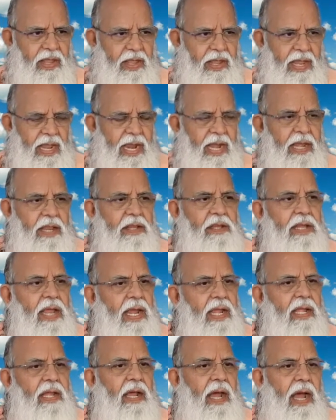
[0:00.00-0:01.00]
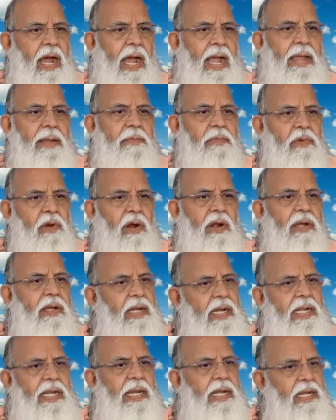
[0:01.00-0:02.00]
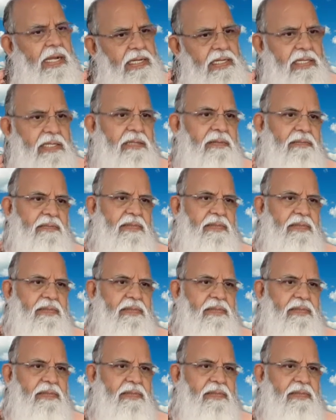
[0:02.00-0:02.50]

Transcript: and yet I am not getting disturbed.